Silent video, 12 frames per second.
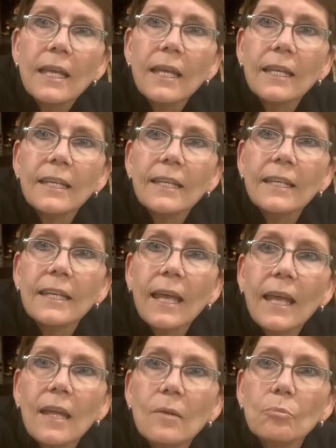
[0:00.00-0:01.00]
And
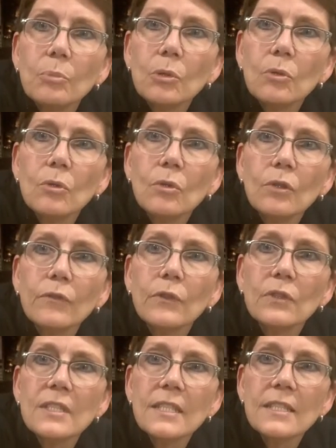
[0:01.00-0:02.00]
again, beautiful
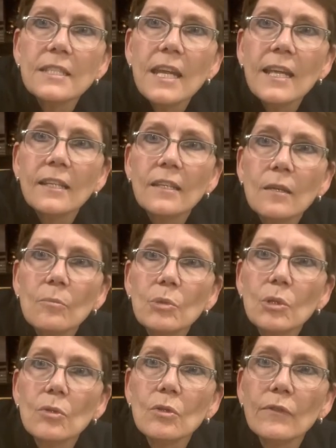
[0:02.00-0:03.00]
detailing and
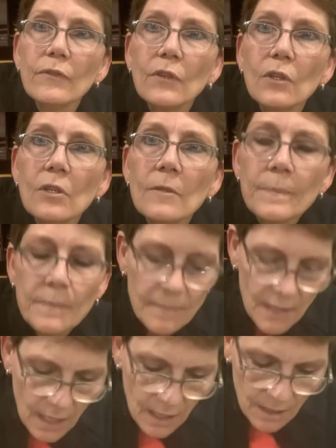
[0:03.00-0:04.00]
beautiful
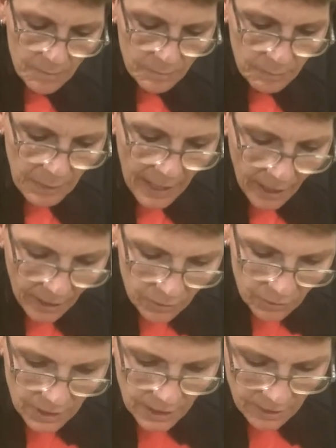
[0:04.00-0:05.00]
um,
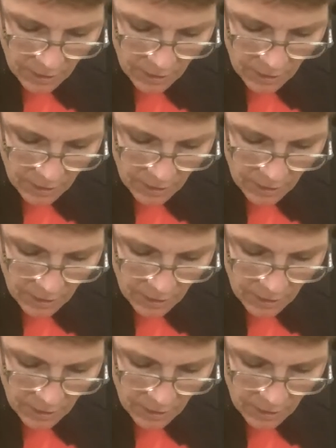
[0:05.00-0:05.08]
patterning